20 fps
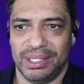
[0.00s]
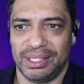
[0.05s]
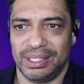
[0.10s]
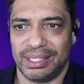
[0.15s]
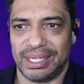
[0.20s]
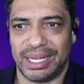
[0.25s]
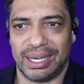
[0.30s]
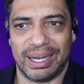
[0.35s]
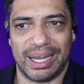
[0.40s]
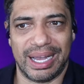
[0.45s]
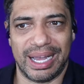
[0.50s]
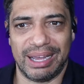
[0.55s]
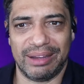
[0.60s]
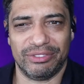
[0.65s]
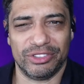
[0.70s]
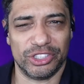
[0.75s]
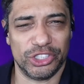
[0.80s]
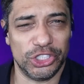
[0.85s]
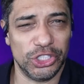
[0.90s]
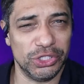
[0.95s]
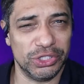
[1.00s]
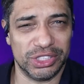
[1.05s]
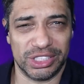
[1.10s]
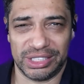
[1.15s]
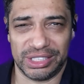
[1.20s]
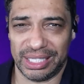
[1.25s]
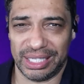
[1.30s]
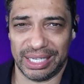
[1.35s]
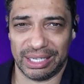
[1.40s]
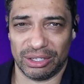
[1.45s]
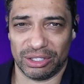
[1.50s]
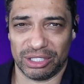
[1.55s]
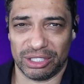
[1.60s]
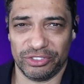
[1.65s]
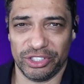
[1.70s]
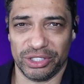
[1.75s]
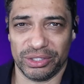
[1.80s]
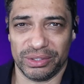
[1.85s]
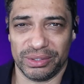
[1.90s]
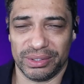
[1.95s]
Now, I haven't used this yet. Look, have
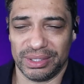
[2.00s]
you?